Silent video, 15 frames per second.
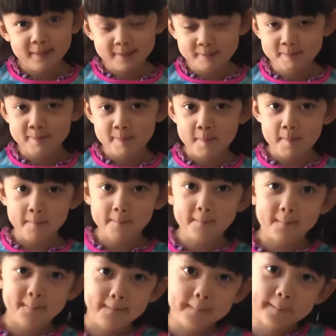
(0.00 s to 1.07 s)
Wow,
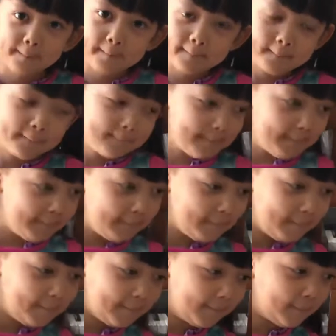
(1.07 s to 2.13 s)
okay, so let's see the
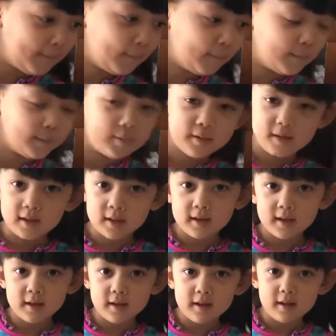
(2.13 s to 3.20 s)
first plate. Which one are you going
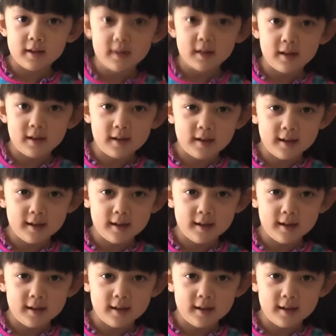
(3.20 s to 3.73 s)
to do first?